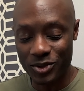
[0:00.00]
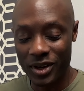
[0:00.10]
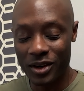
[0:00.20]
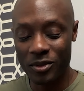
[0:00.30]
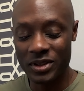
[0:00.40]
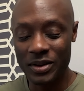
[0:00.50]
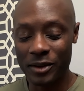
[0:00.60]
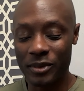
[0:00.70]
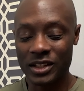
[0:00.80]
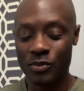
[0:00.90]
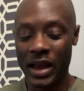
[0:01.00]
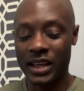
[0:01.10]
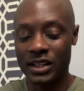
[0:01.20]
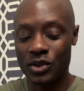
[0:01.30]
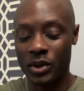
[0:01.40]
we're gonna bounce
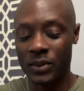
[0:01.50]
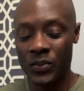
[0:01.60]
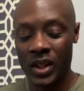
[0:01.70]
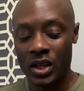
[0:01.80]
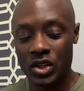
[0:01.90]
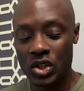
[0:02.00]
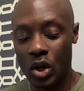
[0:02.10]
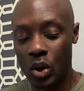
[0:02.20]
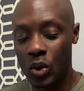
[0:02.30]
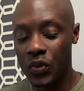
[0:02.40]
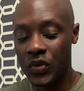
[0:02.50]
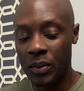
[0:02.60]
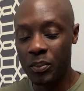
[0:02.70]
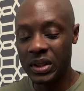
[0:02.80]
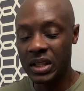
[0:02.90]
back into it. So
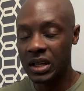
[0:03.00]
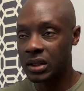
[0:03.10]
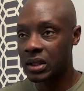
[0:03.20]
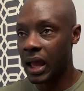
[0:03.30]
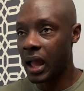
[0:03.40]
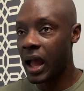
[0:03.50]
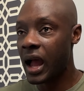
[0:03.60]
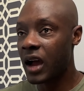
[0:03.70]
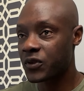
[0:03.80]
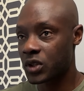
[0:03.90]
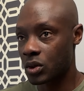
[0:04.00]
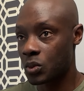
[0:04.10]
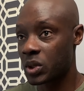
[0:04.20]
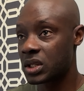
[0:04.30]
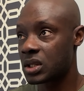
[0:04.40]
the after,
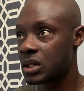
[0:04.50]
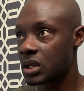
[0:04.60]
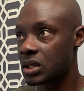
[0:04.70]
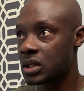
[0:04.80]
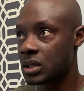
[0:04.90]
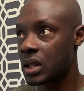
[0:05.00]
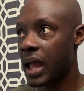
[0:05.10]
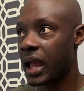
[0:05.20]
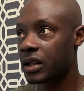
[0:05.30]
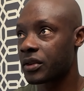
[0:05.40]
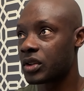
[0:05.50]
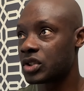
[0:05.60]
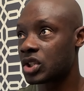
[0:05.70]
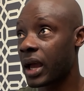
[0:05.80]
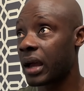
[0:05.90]
which is the handling of the
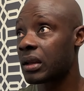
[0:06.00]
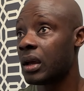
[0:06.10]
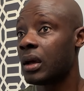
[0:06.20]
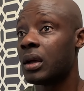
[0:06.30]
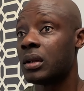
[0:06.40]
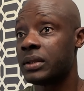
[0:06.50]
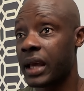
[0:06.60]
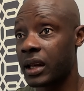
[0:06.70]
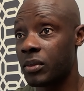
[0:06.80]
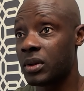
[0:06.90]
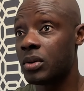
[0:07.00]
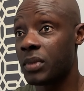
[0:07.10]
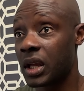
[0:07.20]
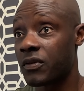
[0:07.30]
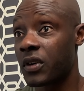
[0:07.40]
check, Danny, you
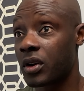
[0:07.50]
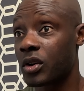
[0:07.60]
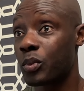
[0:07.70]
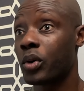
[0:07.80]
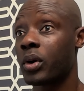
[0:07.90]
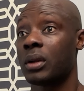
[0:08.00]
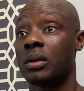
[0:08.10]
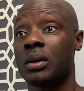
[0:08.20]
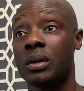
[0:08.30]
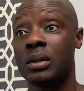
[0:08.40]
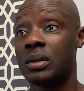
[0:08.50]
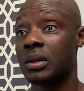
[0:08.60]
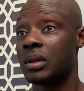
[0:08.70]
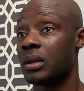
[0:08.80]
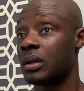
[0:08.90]
made a very good point.
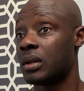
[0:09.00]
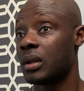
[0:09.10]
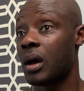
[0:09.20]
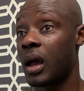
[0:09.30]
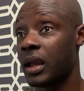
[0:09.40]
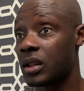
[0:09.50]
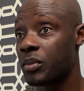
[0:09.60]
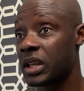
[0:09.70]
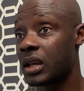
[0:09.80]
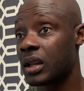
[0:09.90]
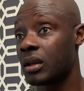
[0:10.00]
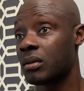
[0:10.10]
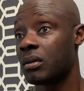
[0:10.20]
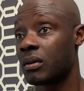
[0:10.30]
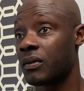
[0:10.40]
In the
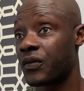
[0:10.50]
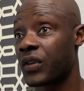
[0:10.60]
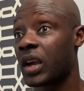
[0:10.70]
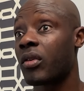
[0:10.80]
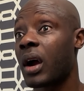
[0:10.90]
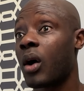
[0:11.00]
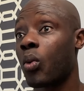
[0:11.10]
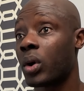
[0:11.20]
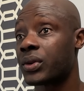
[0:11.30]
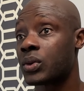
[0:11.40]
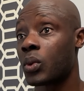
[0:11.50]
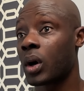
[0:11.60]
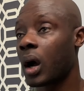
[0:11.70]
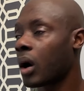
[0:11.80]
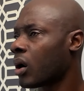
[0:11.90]
beginning, figure out
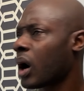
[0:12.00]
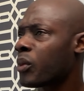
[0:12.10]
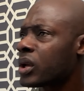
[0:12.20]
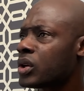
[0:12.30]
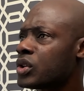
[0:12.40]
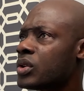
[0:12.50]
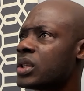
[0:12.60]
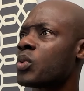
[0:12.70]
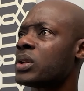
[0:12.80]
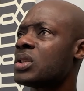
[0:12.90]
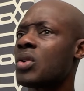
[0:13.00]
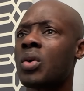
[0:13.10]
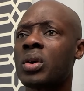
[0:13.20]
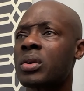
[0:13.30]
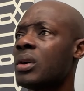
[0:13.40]
how are we going to do this? Once you
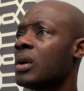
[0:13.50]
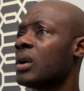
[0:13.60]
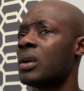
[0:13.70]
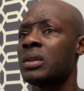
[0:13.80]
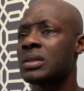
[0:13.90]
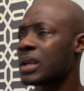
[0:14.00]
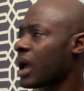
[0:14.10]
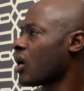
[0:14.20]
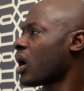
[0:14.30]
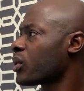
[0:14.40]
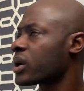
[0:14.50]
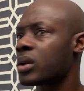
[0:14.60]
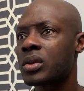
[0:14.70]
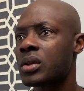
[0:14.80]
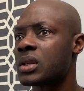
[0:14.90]
order, you say, how are we going
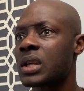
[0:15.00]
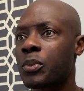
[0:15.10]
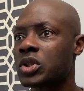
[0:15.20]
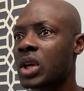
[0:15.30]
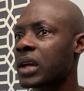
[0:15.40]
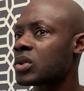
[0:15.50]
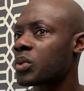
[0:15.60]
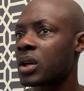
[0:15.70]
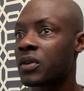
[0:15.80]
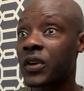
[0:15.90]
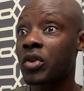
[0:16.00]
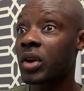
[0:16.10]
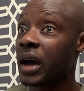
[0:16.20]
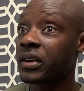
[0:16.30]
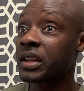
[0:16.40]
to do this? Separate checks? Are we going to figure it
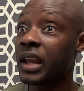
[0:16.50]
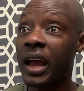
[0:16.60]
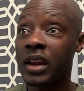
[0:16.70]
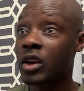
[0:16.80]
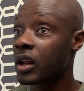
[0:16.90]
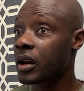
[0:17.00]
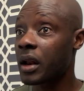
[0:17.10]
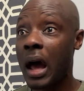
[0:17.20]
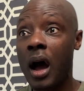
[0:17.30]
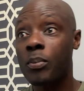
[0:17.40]
out at the end? Yeah.